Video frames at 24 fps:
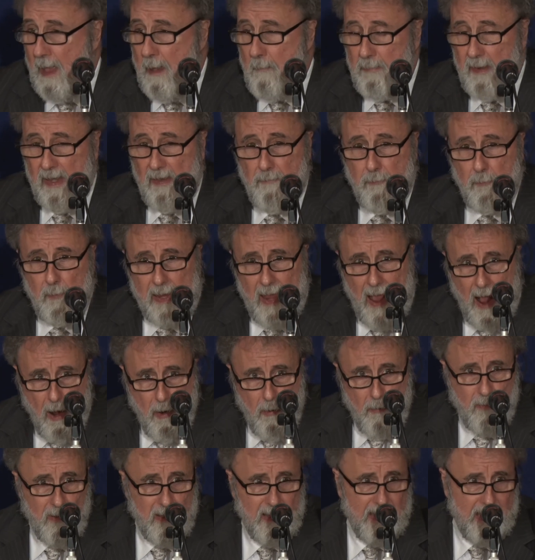but if we
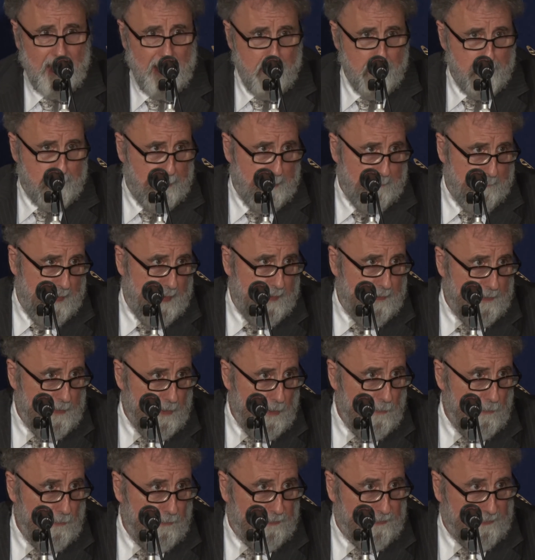only implement
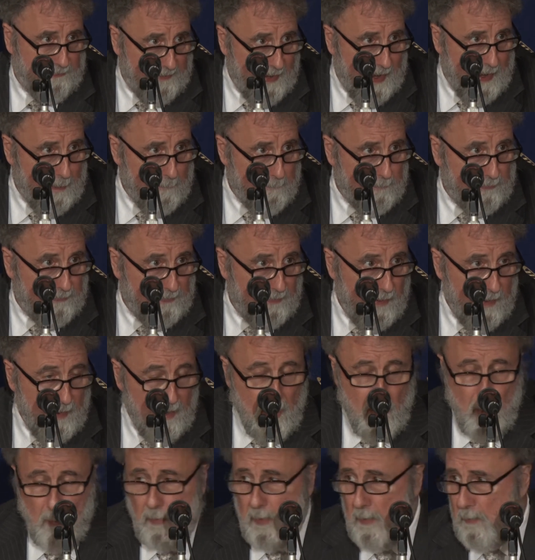those steps,
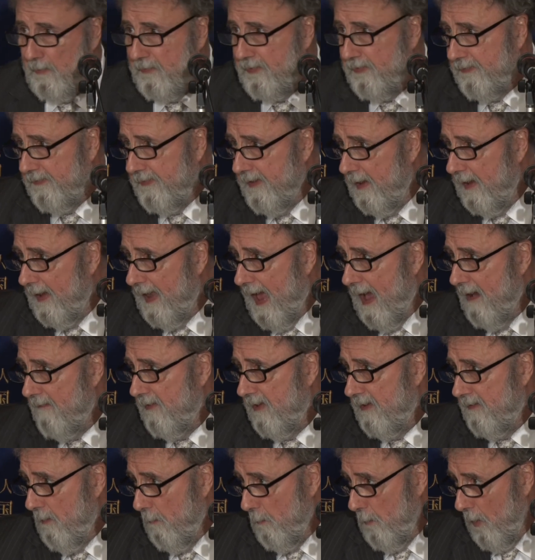we would still have
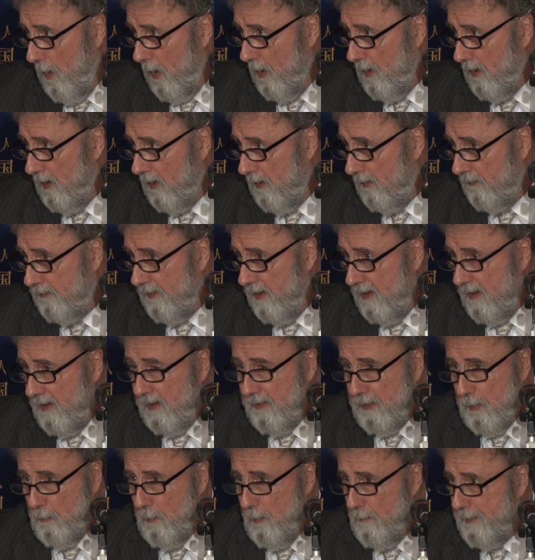a world
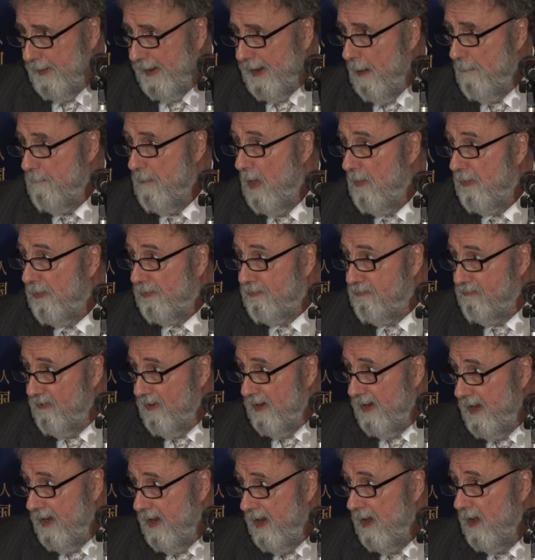that will become
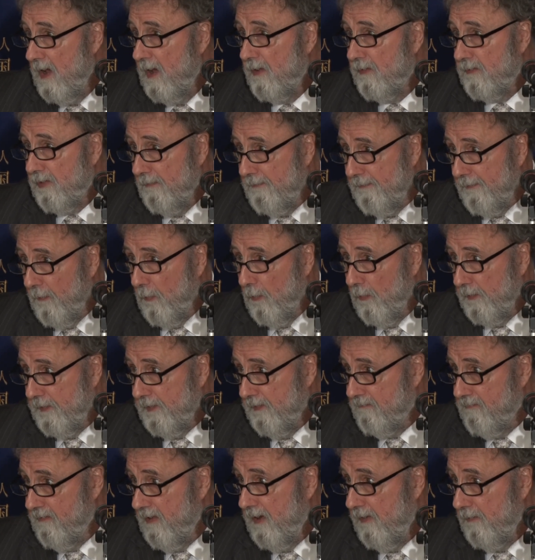3 to 4
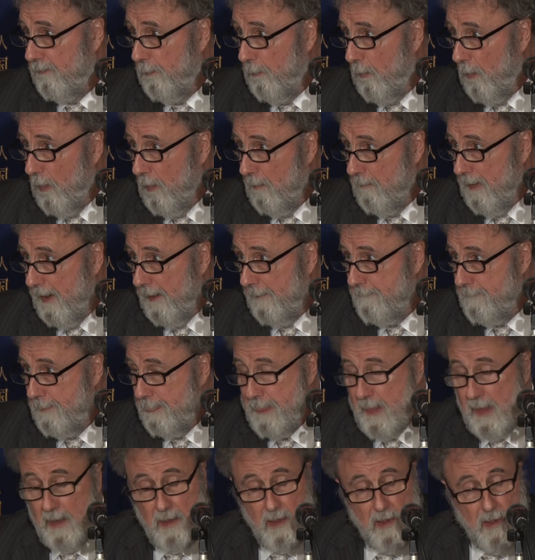degrees warmer.
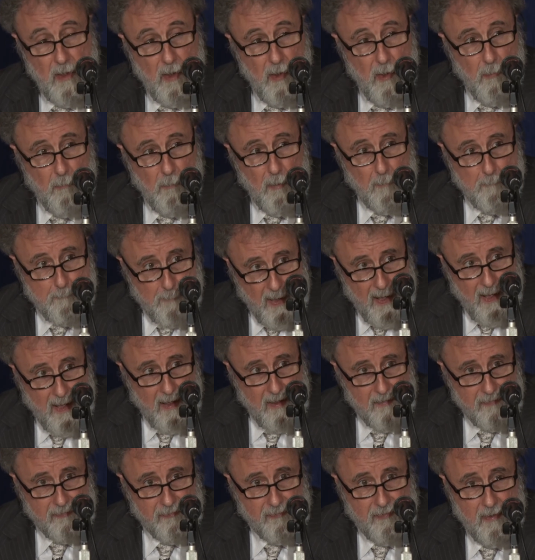We'll
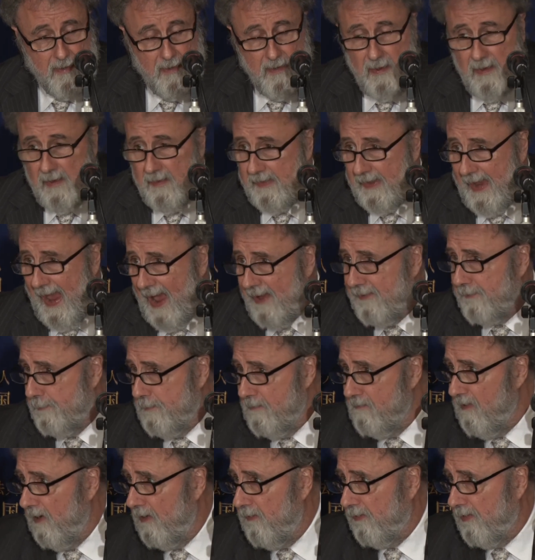pass the
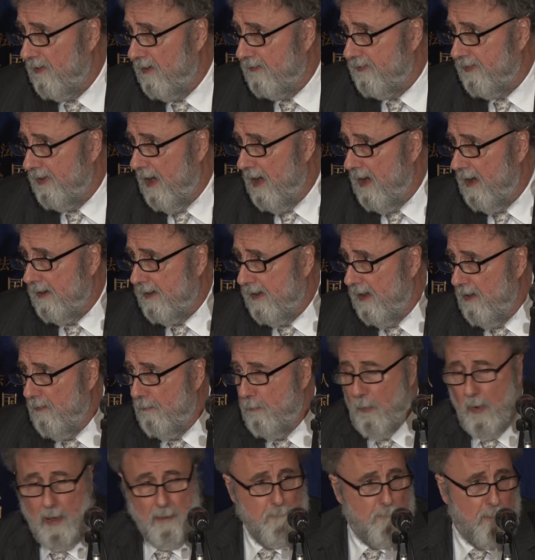aspirational target of
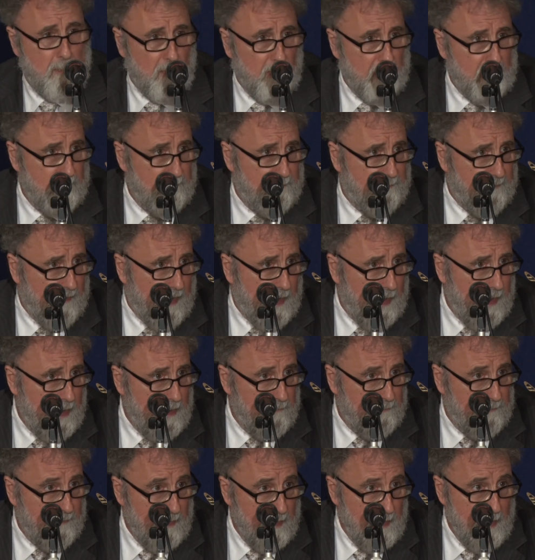
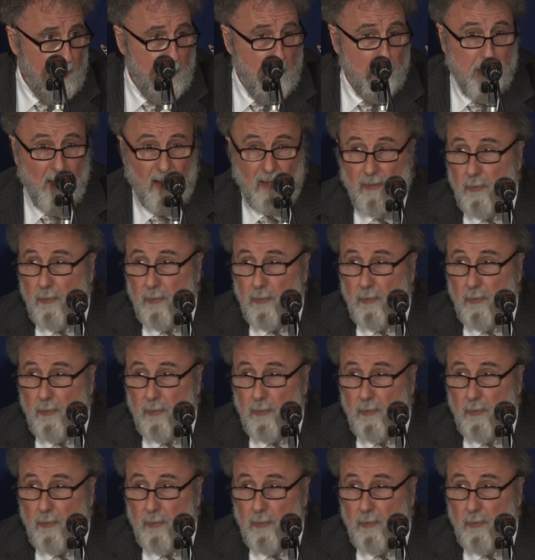1.5 by